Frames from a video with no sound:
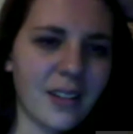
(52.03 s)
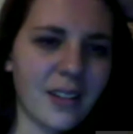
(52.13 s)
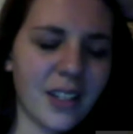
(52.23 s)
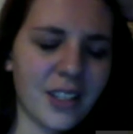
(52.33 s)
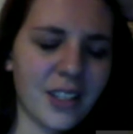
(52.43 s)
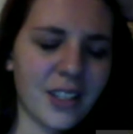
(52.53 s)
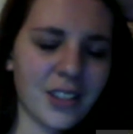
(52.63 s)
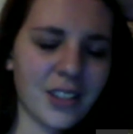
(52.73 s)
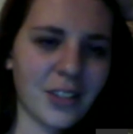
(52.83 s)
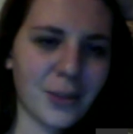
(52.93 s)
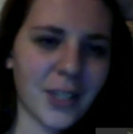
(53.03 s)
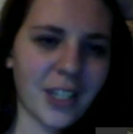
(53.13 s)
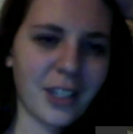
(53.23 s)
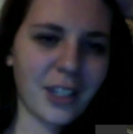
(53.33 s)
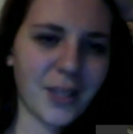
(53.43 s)
I just looked over them
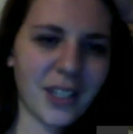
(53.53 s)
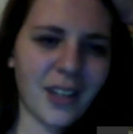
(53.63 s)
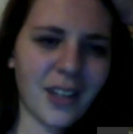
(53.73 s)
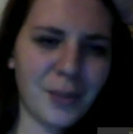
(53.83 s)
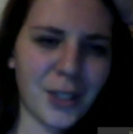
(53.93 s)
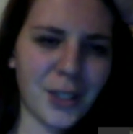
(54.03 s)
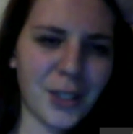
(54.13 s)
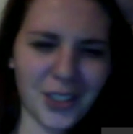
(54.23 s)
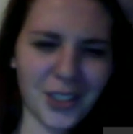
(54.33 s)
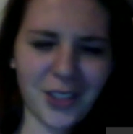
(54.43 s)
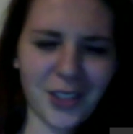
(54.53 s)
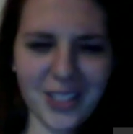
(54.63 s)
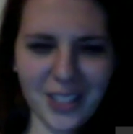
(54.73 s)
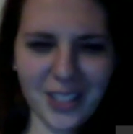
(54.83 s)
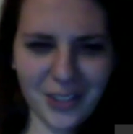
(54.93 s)
again and I'm like, I'm pretty sure what I
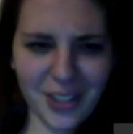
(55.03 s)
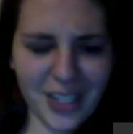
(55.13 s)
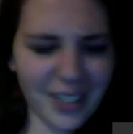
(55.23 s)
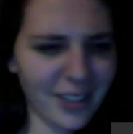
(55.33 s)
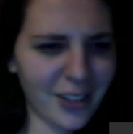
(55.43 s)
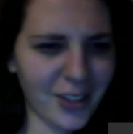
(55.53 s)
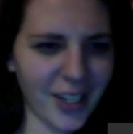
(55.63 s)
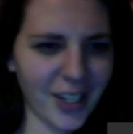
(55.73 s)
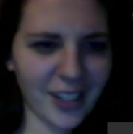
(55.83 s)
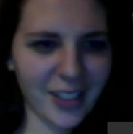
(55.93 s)
said is right. Okay.